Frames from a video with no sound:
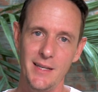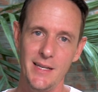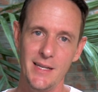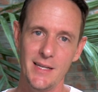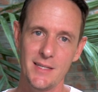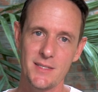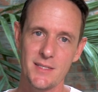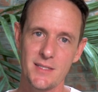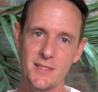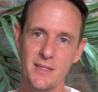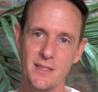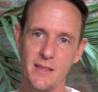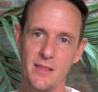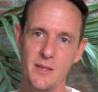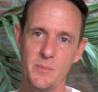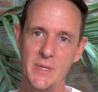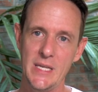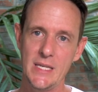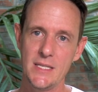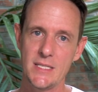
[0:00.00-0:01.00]
It's
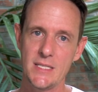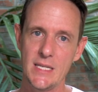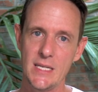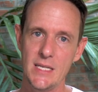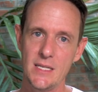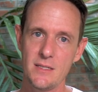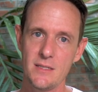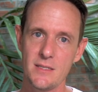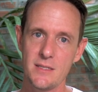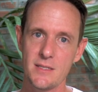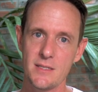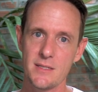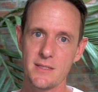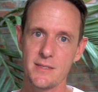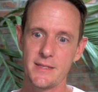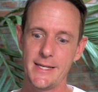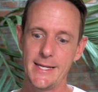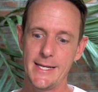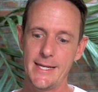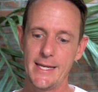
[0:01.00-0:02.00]
the bee's knees.
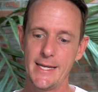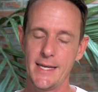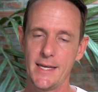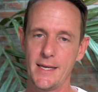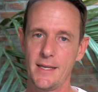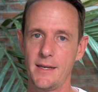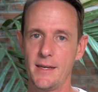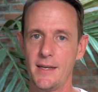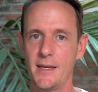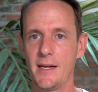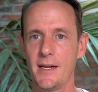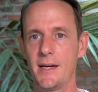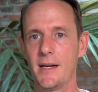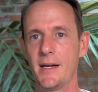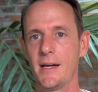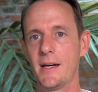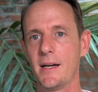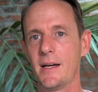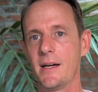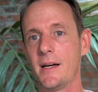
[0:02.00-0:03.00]
And
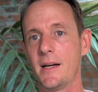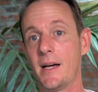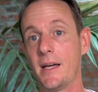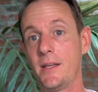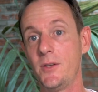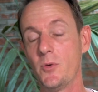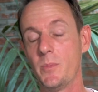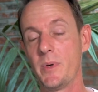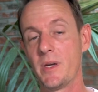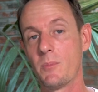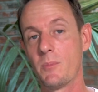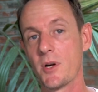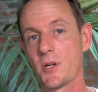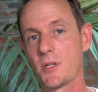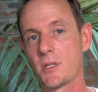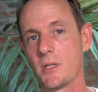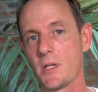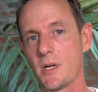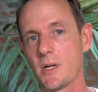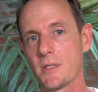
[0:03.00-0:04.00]
I do a bit of
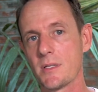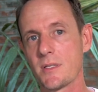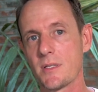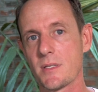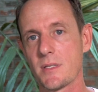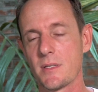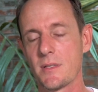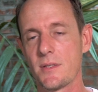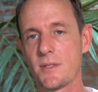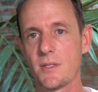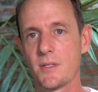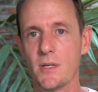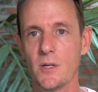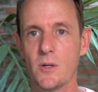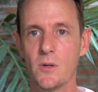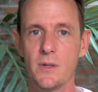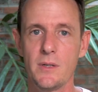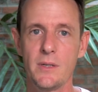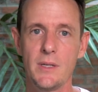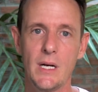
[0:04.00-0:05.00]
martial arts.
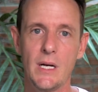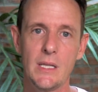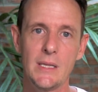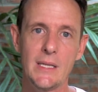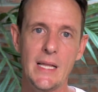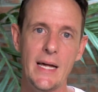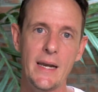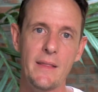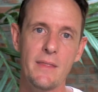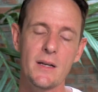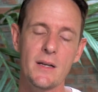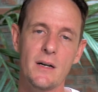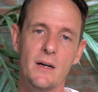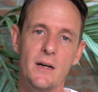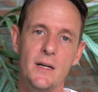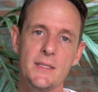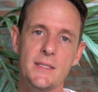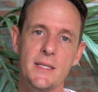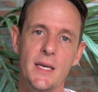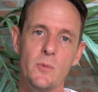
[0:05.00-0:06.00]
So a lot of the
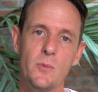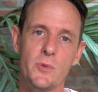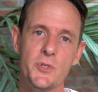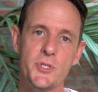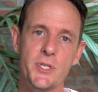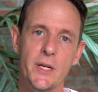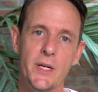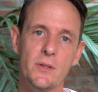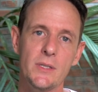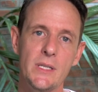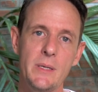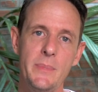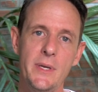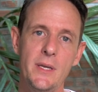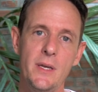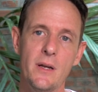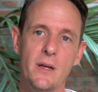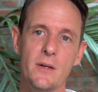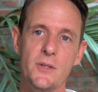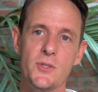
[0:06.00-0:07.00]
content will generally be
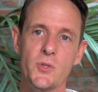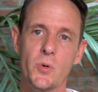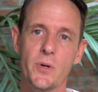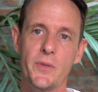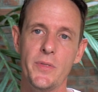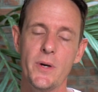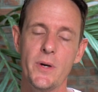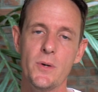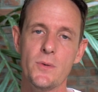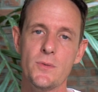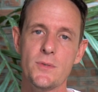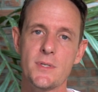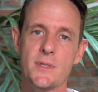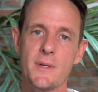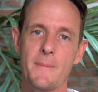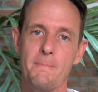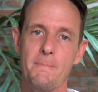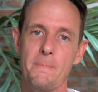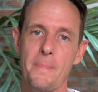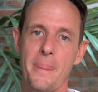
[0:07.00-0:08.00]
geared toward
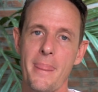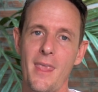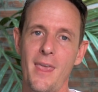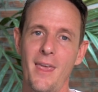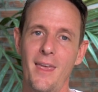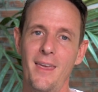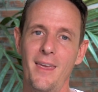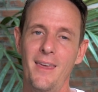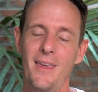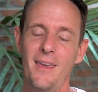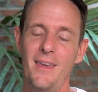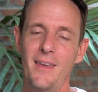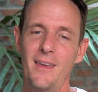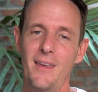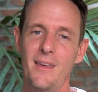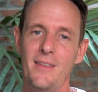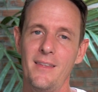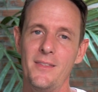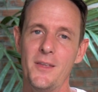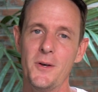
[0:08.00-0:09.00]
those
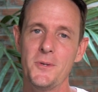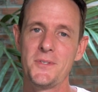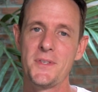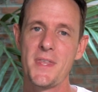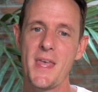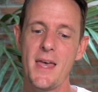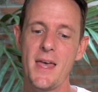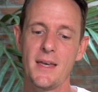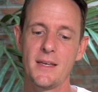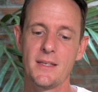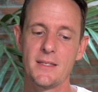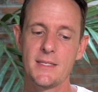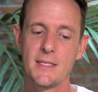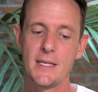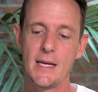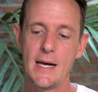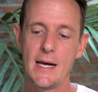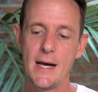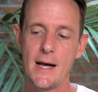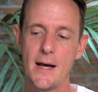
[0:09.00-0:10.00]
things.
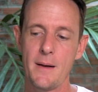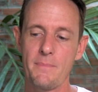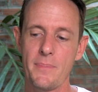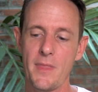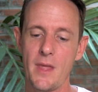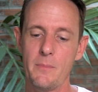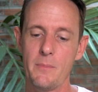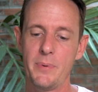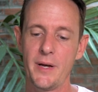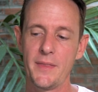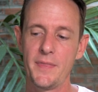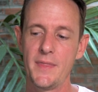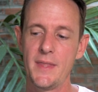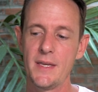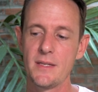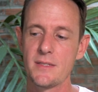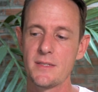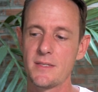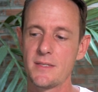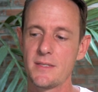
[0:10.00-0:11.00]
But
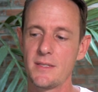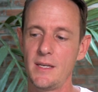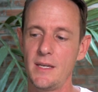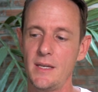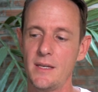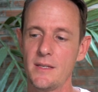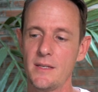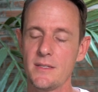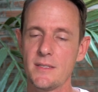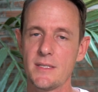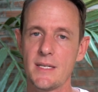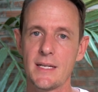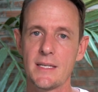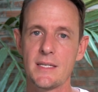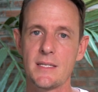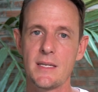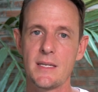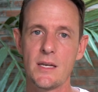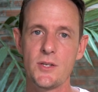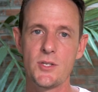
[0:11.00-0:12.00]
this is an
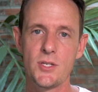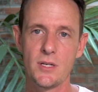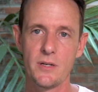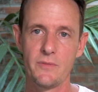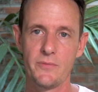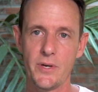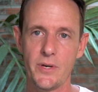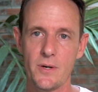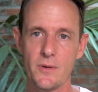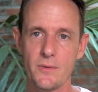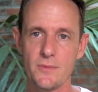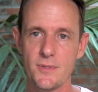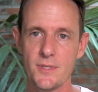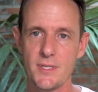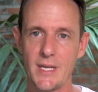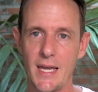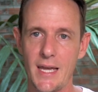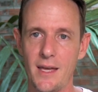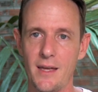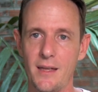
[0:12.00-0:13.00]
extension of
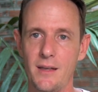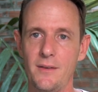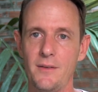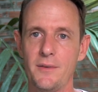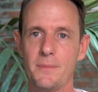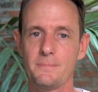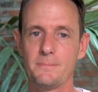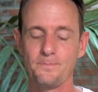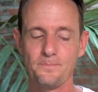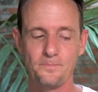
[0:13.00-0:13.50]
those. And